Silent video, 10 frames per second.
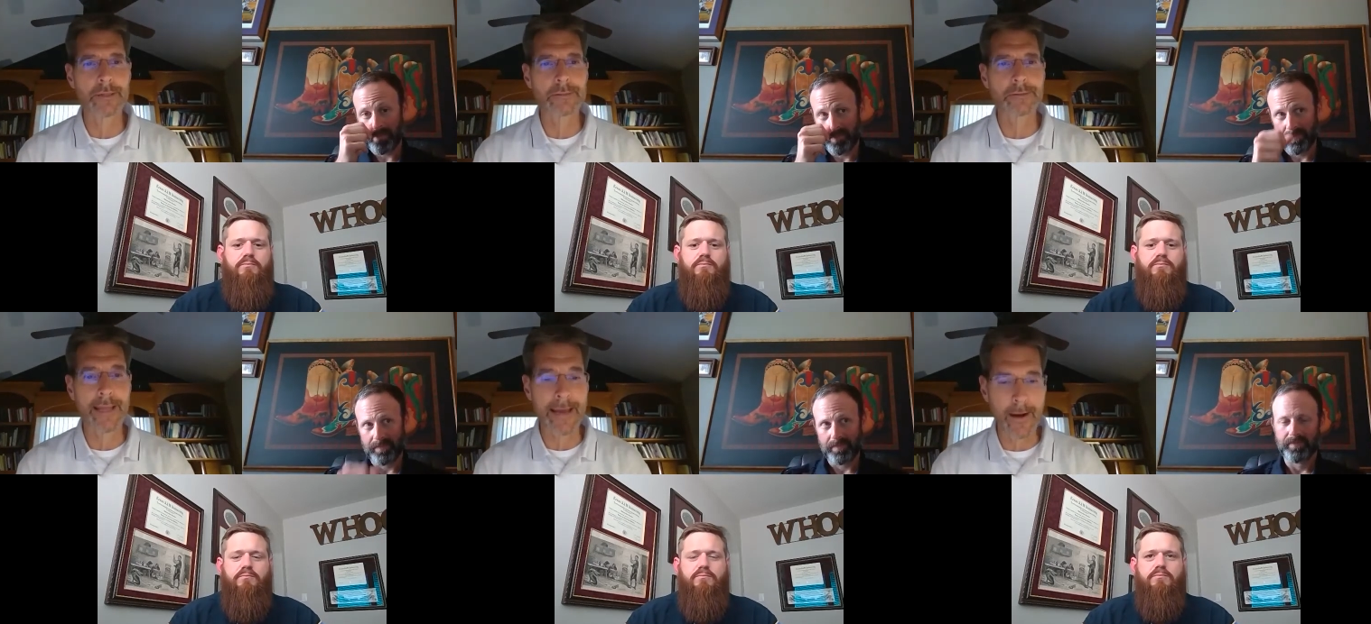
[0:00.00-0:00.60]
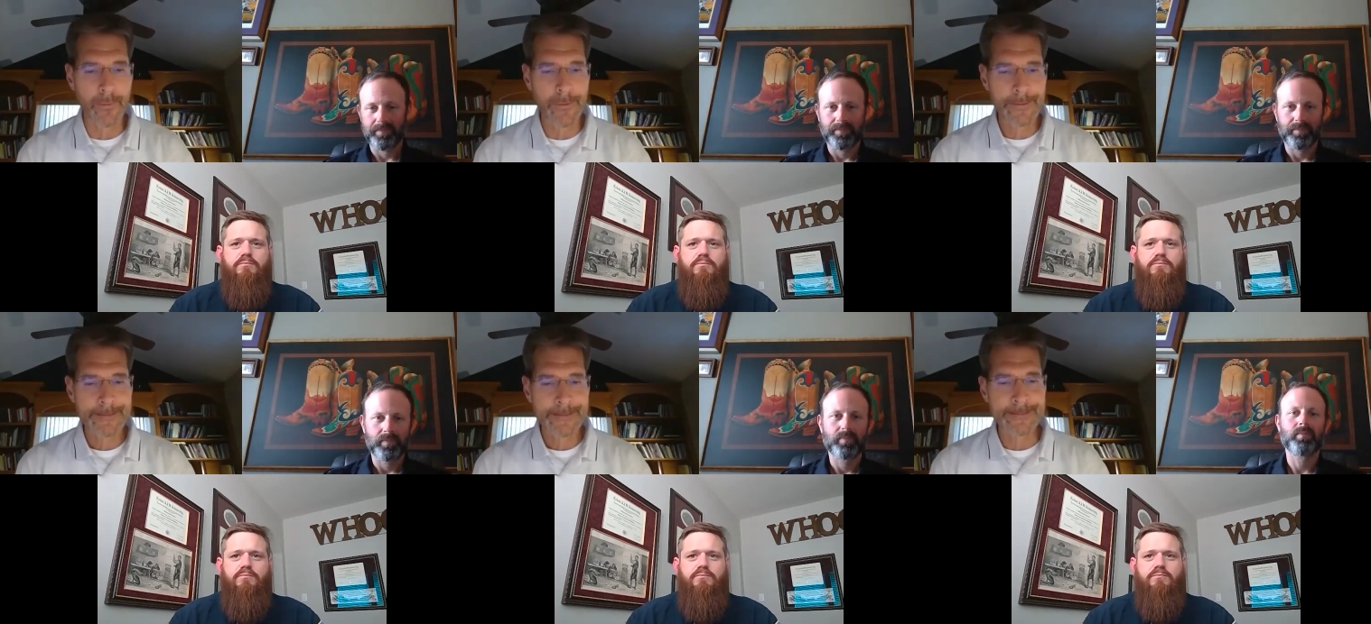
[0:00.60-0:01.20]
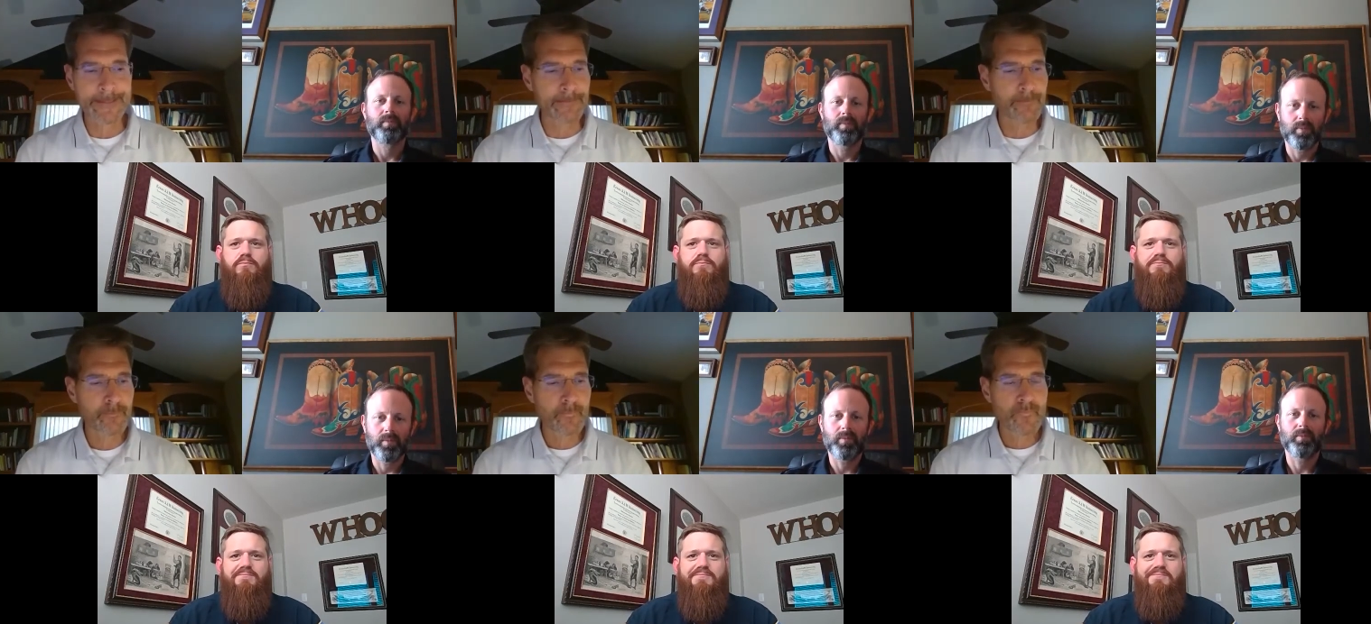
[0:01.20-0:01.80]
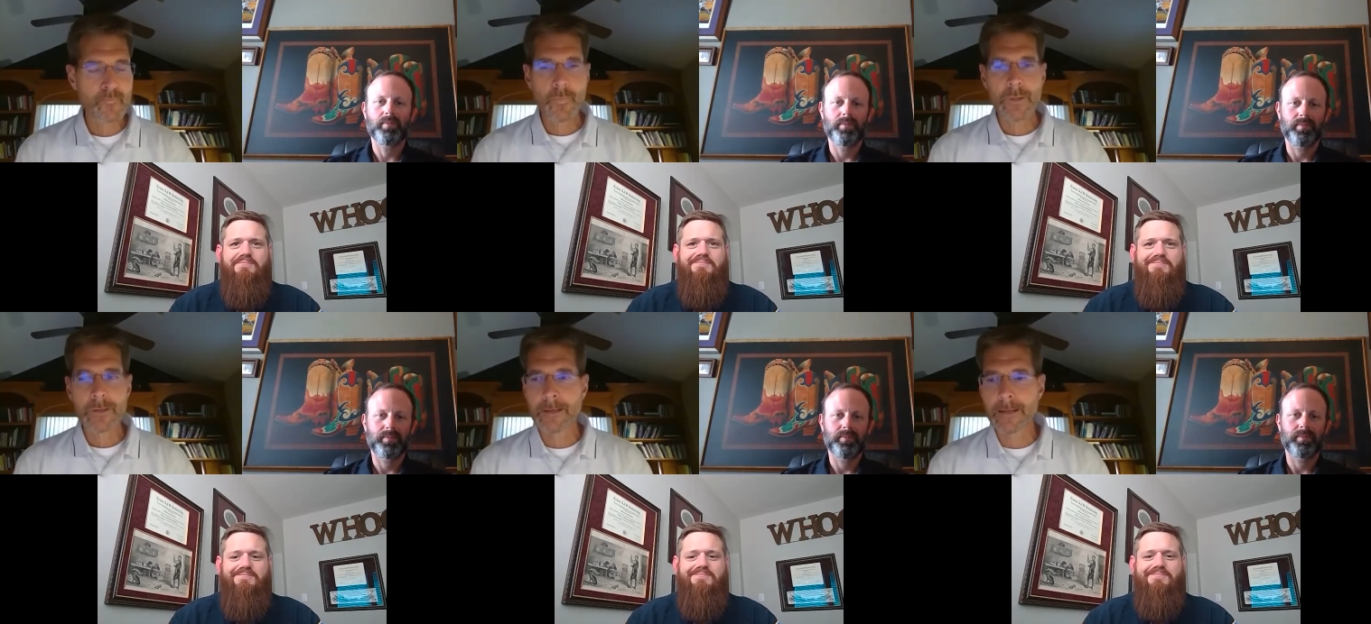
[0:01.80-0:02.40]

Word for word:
Speaker 1: now. Uh, uh,